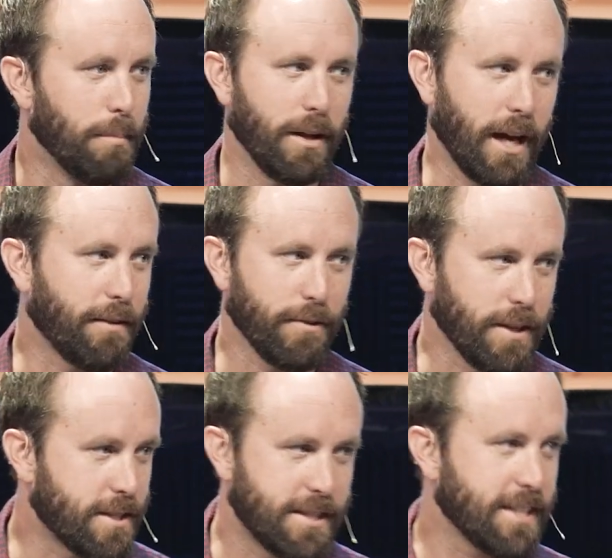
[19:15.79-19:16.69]
but like for
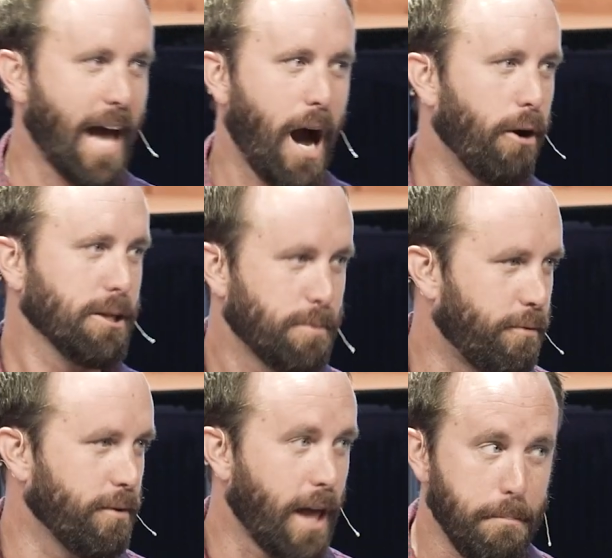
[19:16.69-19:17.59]
the six hours
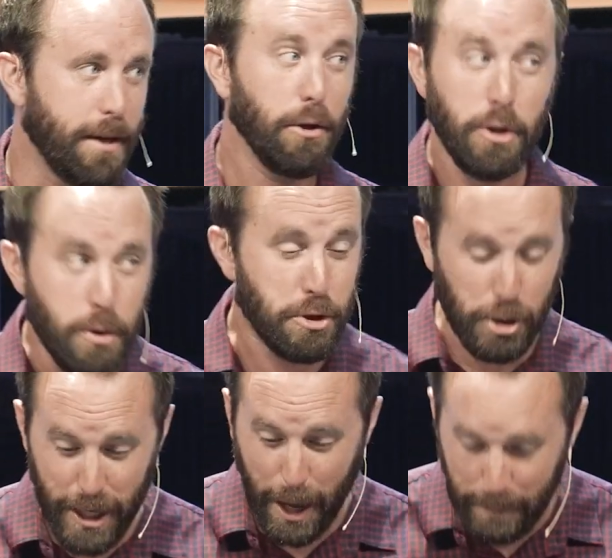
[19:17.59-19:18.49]
before that meal, you
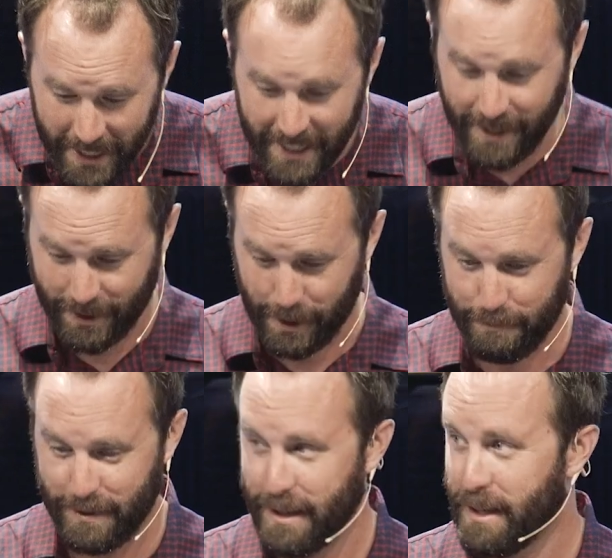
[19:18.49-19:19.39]
should not be eating them